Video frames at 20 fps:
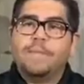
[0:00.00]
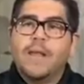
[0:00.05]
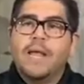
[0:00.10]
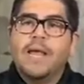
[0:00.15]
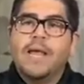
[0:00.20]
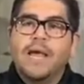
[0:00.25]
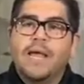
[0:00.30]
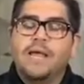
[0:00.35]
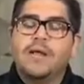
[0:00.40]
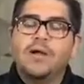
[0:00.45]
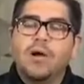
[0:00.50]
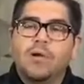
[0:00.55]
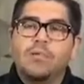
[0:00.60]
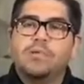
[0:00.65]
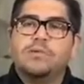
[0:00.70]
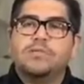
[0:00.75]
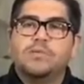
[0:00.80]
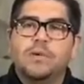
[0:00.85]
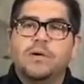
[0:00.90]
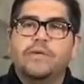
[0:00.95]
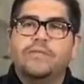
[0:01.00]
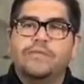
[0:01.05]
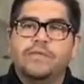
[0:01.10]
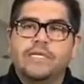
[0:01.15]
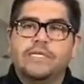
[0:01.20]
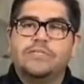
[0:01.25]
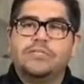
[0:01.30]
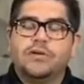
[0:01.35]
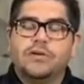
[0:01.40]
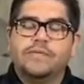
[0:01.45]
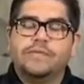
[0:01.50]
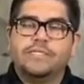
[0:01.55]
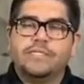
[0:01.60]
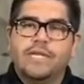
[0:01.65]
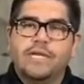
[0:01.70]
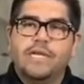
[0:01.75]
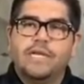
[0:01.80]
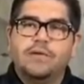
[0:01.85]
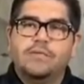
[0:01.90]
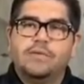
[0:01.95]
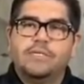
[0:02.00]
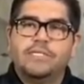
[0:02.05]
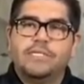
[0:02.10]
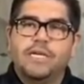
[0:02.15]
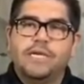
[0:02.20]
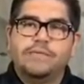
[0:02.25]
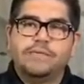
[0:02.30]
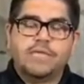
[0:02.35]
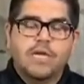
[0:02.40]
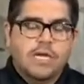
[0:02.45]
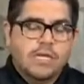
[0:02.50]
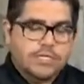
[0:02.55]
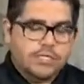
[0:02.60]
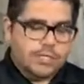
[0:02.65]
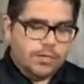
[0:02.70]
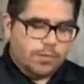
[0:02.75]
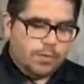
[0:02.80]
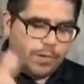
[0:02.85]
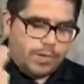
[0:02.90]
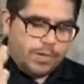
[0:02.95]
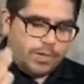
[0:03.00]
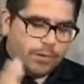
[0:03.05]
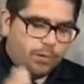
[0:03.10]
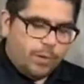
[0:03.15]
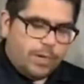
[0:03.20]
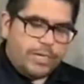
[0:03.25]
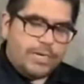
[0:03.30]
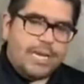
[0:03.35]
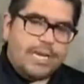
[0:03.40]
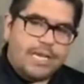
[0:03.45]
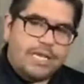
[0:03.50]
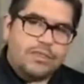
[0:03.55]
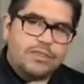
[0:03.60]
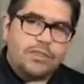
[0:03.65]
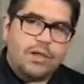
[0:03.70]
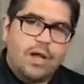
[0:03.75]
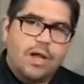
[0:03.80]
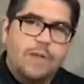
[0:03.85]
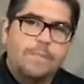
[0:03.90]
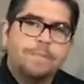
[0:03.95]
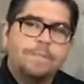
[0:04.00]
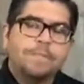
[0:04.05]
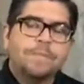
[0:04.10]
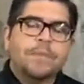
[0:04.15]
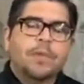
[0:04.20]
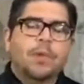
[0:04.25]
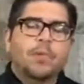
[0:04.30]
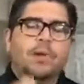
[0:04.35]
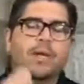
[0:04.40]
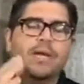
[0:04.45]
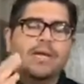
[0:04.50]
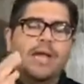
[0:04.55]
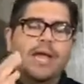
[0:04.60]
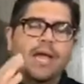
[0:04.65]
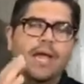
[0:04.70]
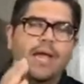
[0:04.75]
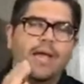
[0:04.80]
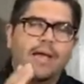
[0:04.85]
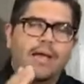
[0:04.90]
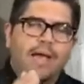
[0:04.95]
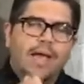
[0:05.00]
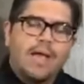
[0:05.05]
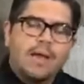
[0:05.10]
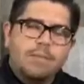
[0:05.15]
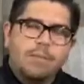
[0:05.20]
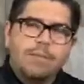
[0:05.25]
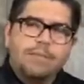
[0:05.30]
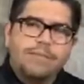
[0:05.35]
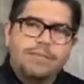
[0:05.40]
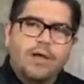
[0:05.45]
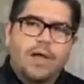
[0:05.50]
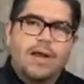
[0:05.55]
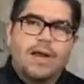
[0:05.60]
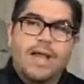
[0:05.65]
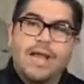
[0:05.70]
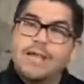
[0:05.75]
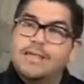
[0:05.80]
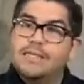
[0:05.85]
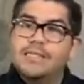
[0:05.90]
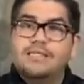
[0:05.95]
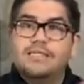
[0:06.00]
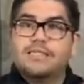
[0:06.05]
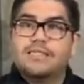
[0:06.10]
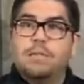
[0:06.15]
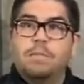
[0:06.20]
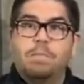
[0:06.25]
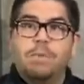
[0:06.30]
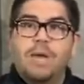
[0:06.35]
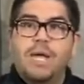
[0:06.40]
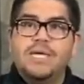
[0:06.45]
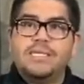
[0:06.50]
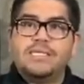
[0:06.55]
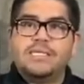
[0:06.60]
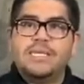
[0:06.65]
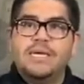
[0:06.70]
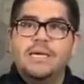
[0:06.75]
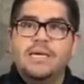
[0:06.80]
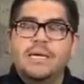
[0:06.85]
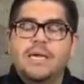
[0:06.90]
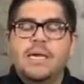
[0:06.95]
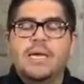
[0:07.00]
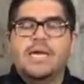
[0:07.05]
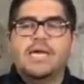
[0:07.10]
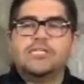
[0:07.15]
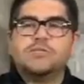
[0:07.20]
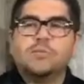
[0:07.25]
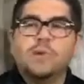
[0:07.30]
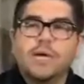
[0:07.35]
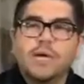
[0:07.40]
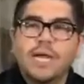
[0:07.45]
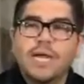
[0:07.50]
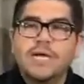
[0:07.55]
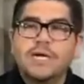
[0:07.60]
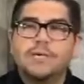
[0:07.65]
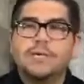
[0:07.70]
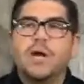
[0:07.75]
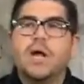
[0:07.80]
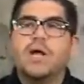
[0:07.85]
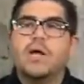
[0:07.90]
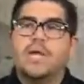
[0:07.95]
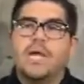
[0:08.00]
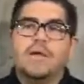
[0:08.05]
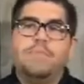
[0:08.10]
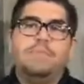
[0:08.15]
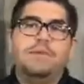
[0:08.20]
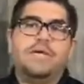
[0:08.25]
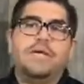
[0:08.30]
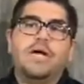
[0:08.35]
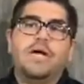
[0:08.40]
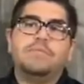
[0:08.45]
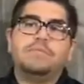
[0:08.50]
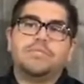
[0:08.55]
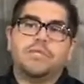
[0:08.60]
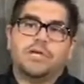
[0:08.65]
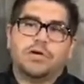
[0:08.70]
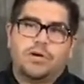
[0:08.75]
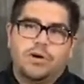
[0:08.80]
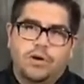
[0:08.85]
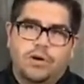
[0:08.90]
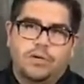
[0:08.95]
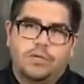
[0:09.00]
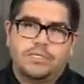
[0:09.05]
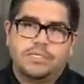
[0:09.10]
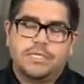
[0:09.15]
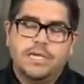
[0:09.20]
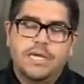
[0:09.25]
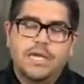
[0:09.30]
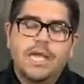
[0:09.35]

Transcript: Hagar was one of these servants that he receives. So when when he thought when Abram thought, hey, this is a blessing, guess what? Later on, it becomes a curse.